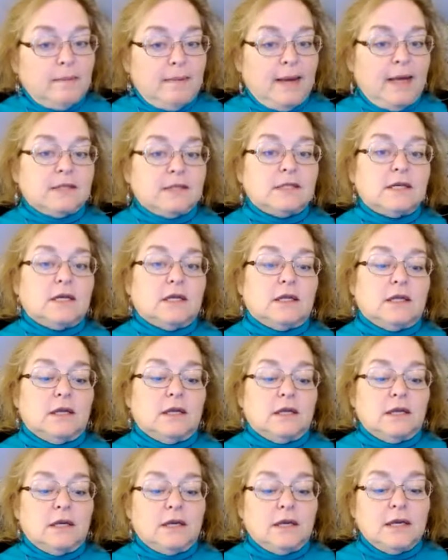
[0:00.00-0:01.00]

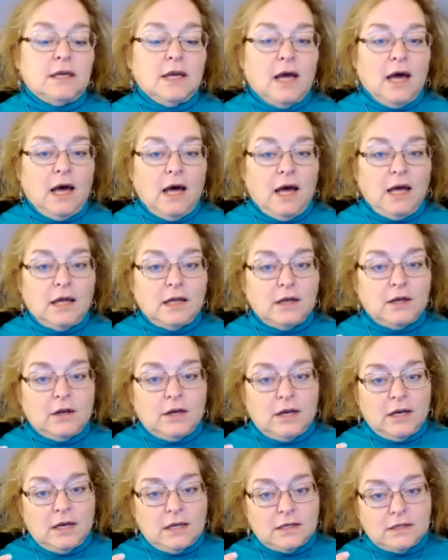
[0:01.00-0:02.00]
masculine, not
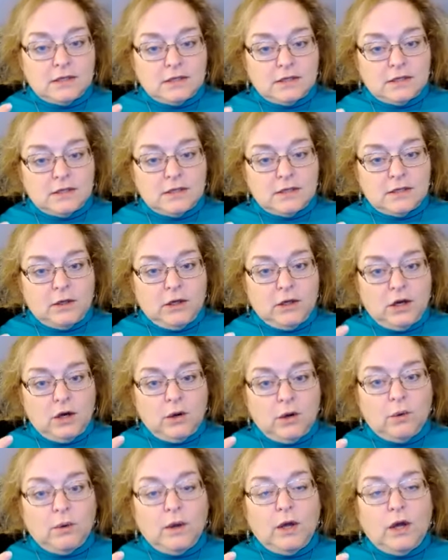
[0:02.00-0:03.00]
necessarily, you
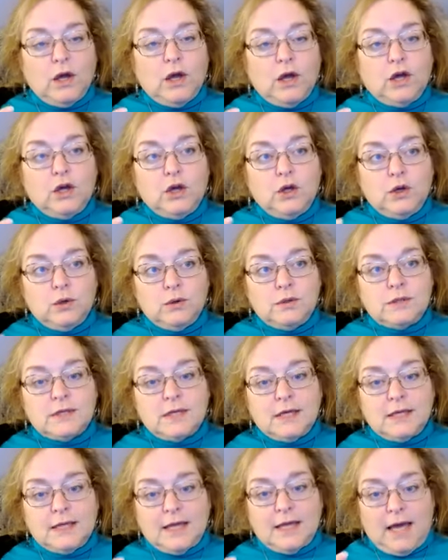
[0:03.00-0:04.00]
know,
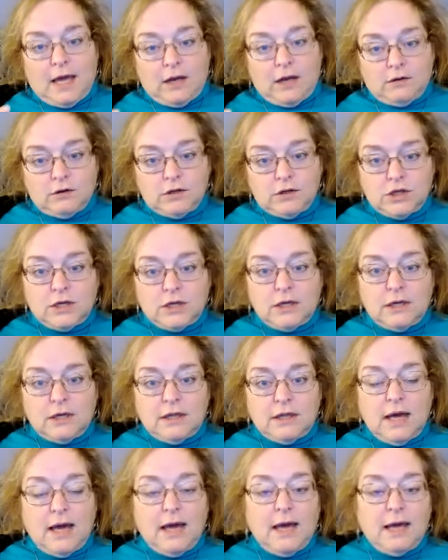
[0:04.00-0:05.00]
using the energy
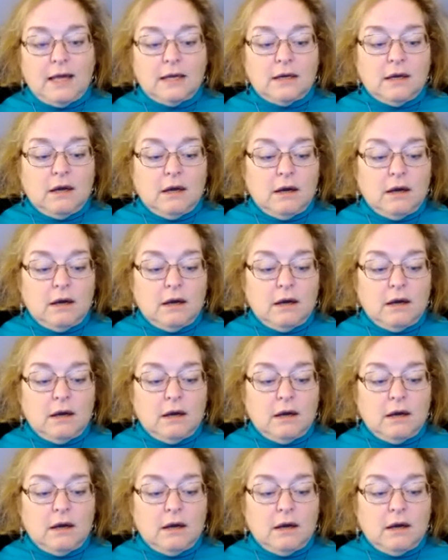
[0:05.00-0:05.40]
that